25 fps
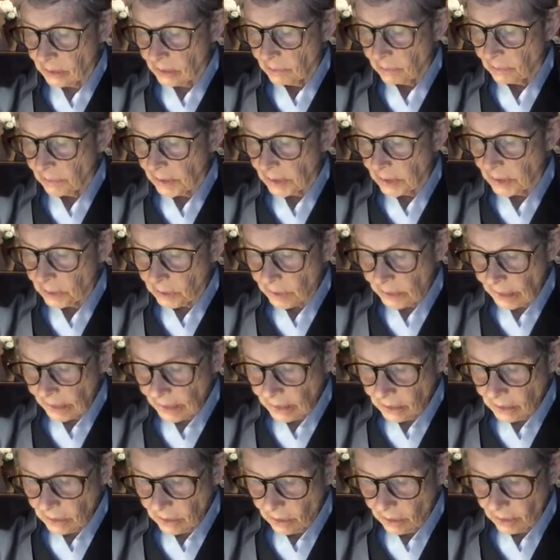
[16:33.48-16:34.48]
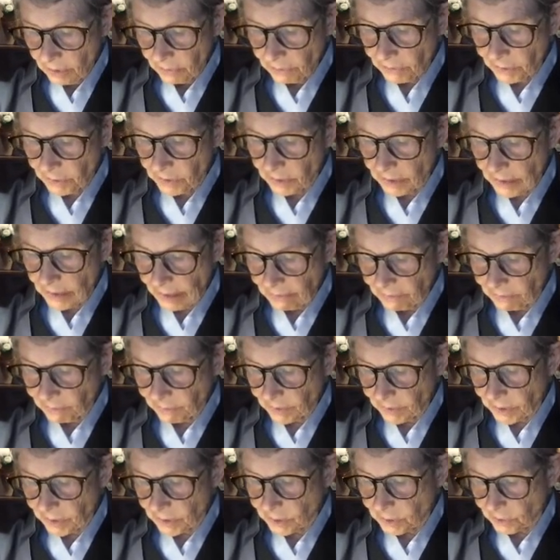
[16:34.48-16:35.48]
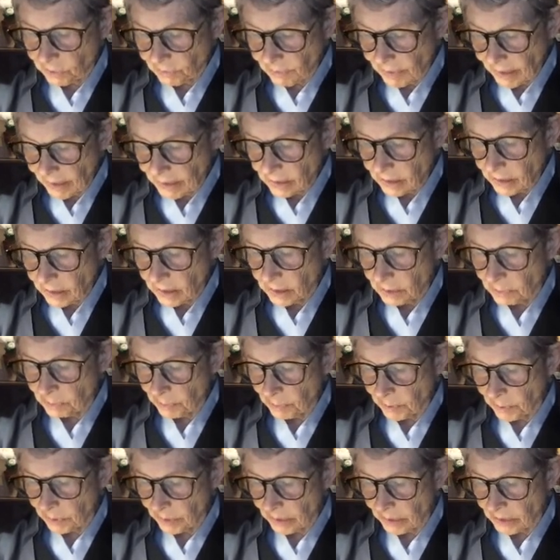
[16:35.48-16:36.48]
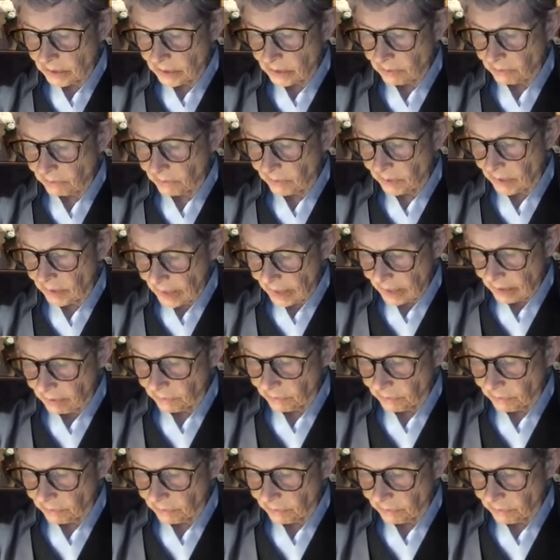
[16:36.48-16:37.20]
When you cut it off, you're left with a direct experience of life.